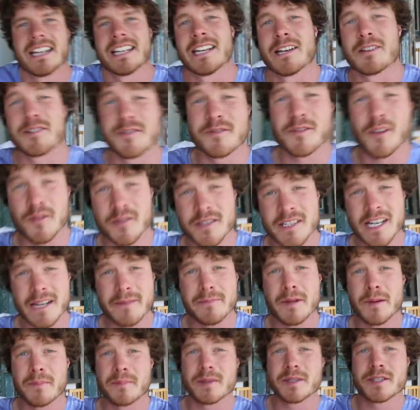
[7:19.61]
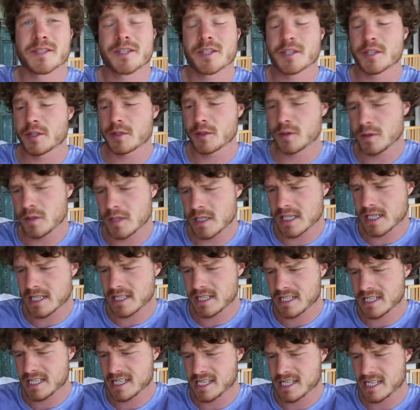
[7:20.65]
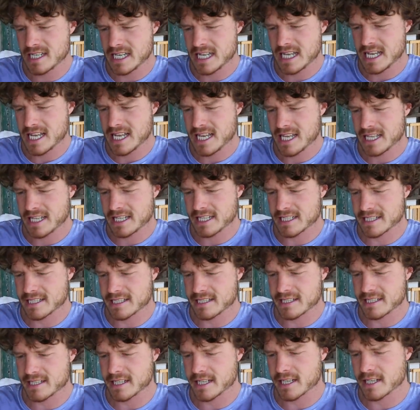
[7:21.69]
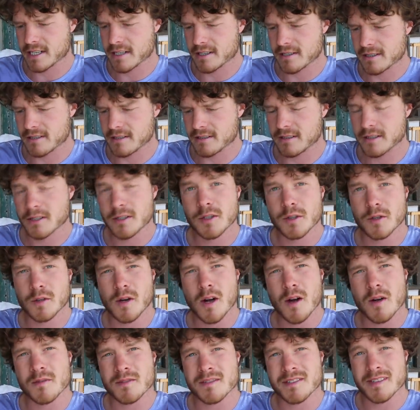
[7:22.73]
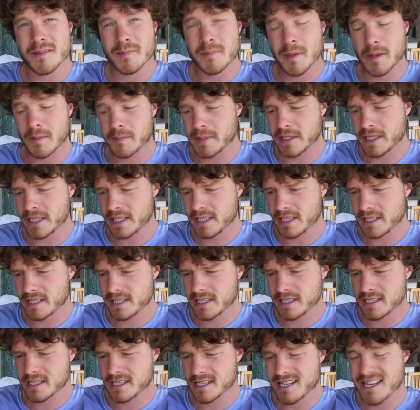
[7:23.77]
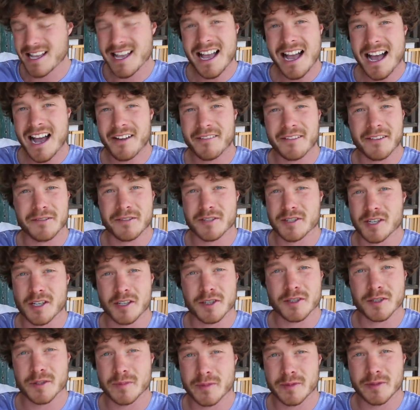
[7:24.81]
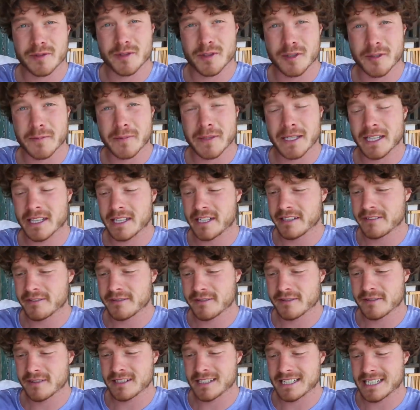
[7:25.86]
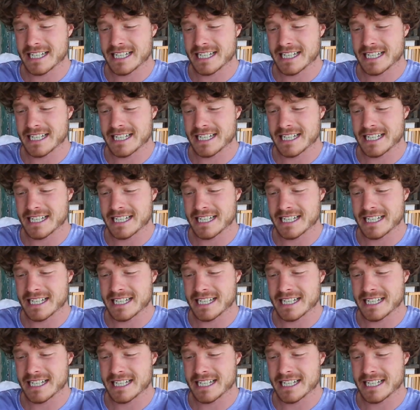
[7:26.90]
Now it's phone time number two. This is the girl who owns the puppy. Never talked to her before in my life.